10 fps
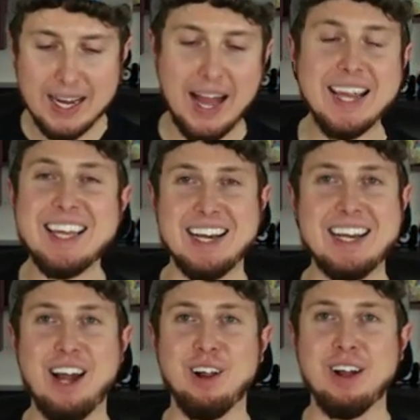I get it
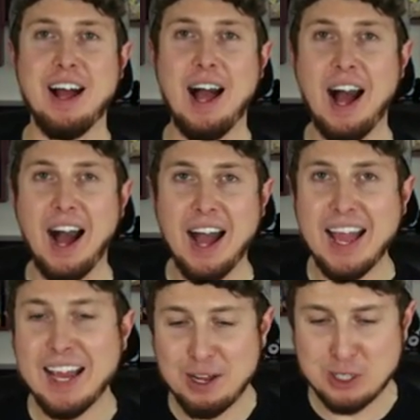now.
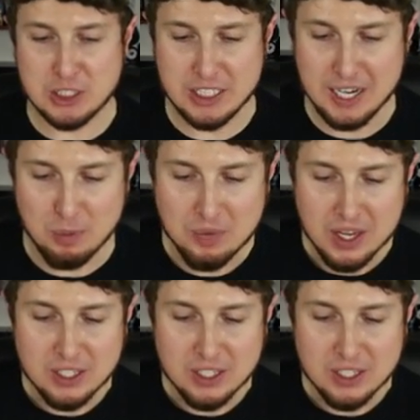I understand.